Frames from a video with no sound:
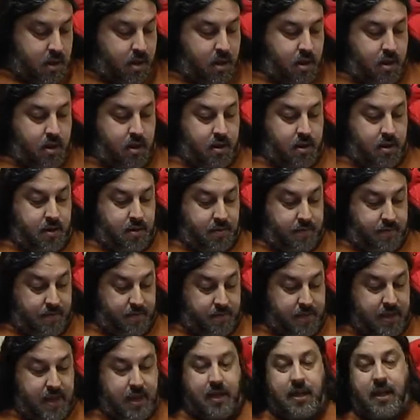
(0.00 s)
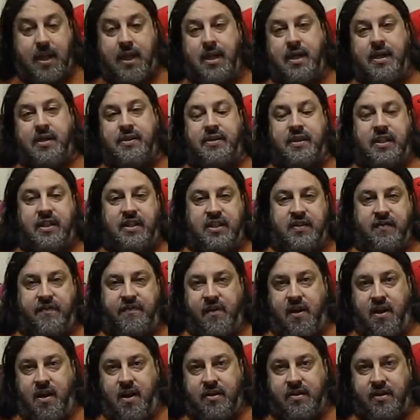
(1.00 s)
uh, because
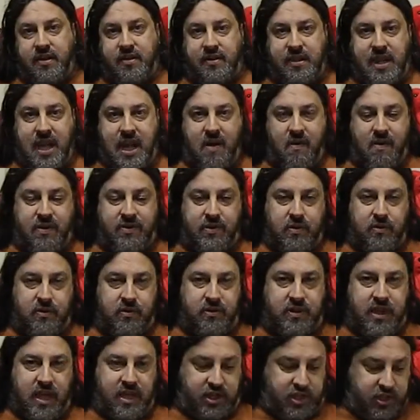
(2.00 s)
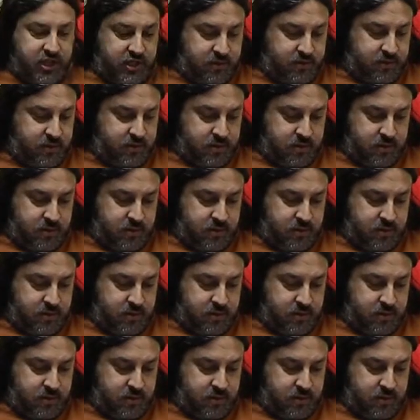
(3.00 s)
InstaVlogs is now its own section,